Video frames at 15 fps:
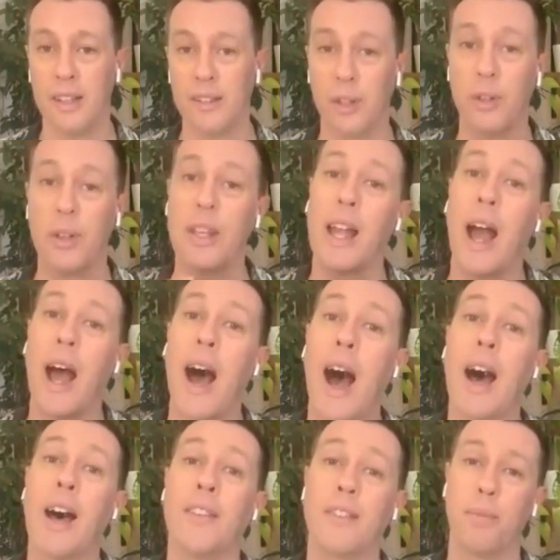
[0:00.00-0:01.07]
So he
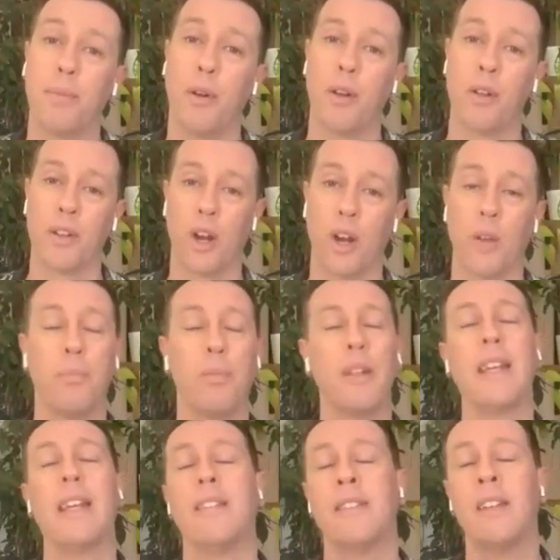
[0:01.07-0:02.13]
asked Apollo, the god,
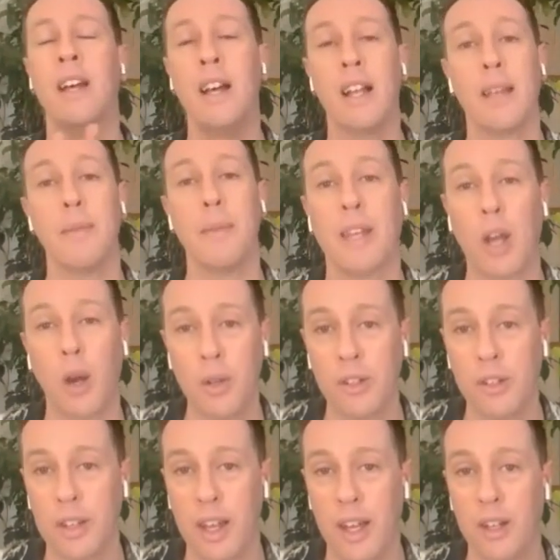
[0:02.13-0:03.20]
please let me go
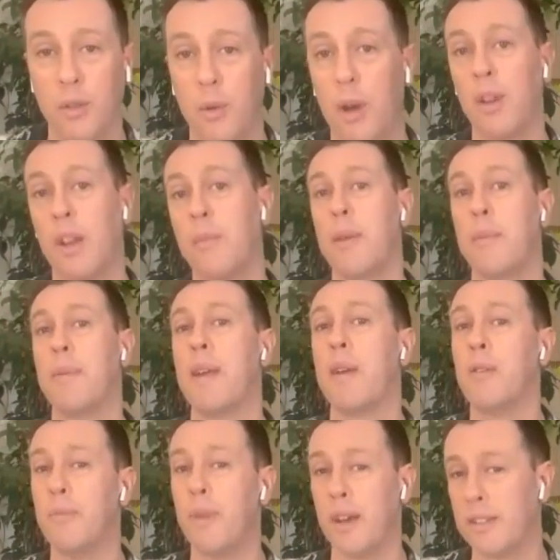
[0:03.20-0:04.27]
into the underworld, let me be
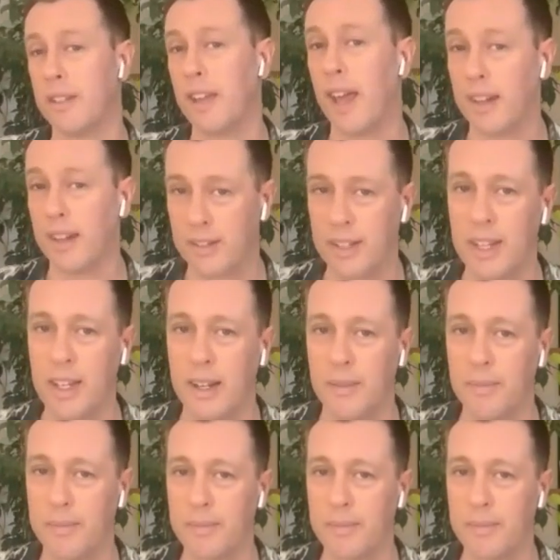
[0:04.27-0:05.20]
with my stag deer.